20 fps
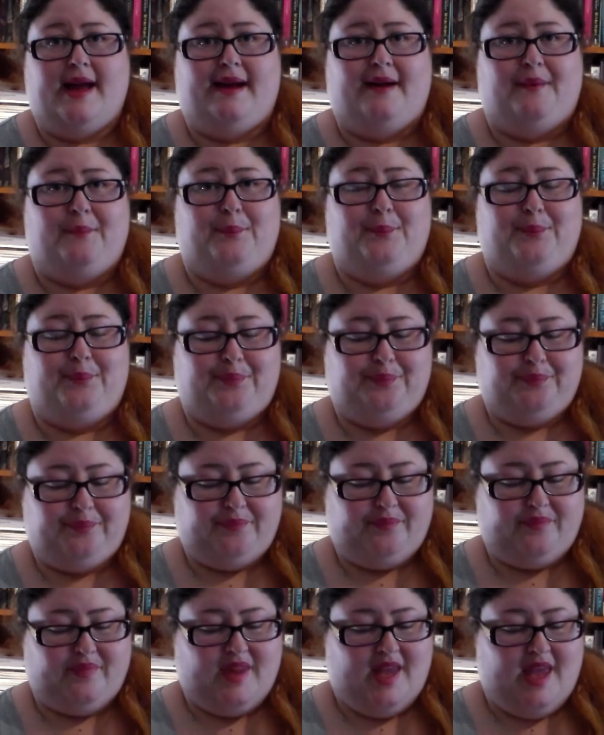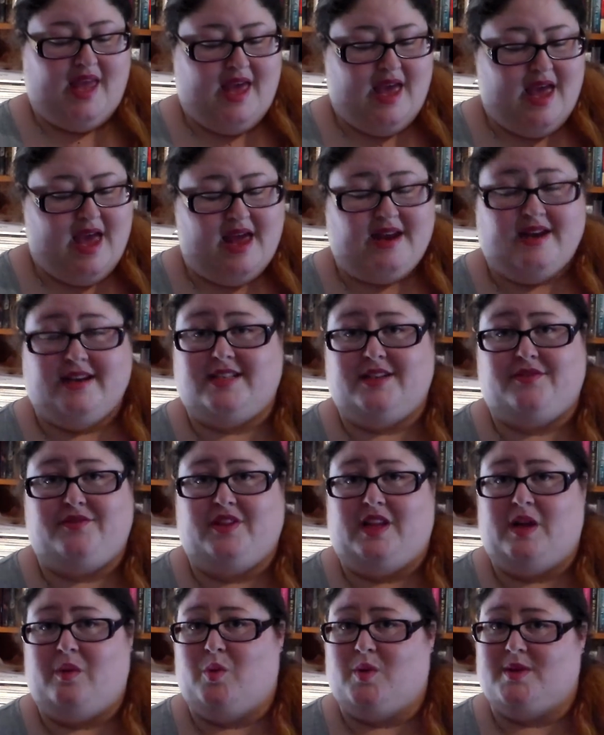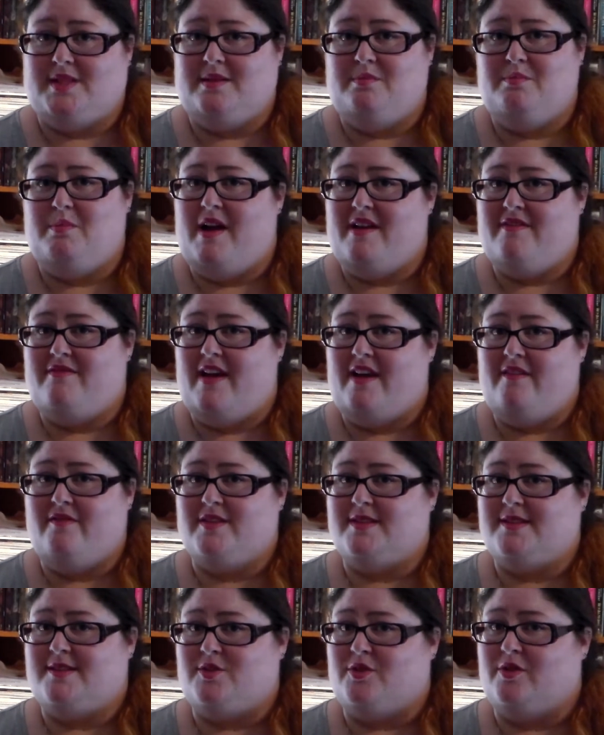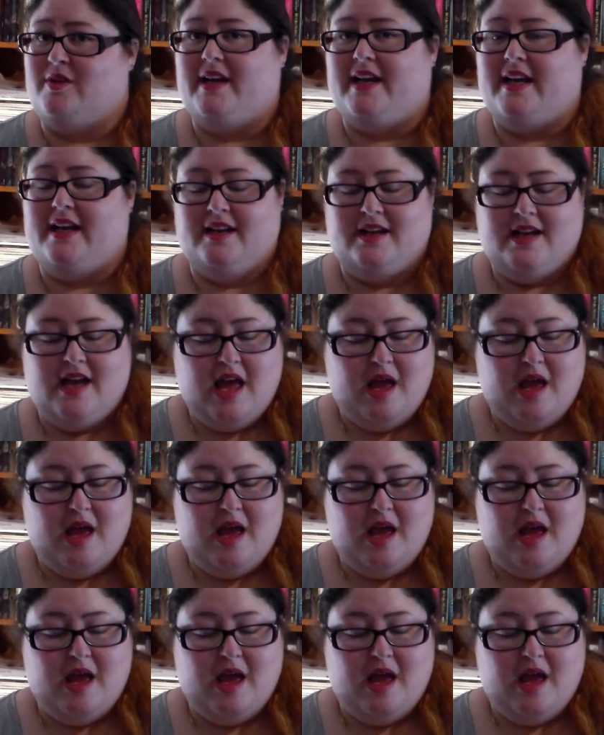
and it definitely wasn't my favourite story.